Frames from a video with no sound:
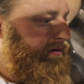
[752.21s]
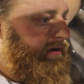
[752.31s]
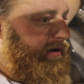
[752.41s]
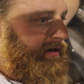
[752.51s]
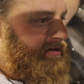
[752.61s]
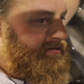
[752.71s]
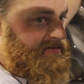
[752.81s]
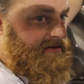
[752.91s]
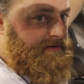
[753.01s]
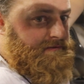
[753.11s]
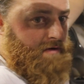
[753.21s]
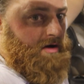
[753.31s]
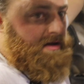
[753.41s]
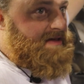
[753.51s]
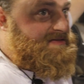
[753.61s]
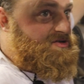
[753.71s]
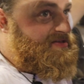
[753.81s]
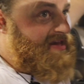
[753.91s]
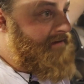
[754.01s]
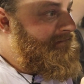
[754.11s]
because the frunk is
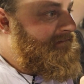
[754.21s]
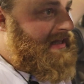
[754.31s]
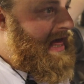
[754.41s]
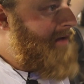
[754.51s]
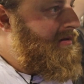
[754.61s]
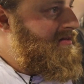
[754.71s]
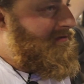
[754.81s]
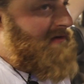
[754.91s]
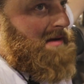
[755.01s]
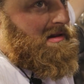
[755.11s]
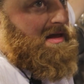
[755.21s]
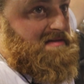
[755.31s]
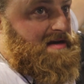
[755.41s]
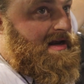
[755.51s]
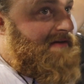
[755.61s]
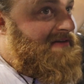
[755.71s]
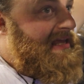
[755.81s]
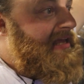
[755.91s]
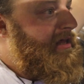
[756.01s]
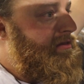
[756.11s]
just a flat piece of fiberglass. It doesn't have
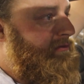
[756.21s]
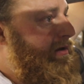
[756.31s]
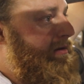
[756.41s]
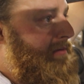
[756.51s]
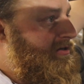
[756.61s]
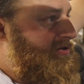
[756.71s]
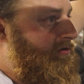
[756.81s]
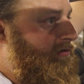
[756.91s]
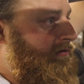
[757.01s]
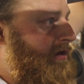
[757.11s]
any three-dimensional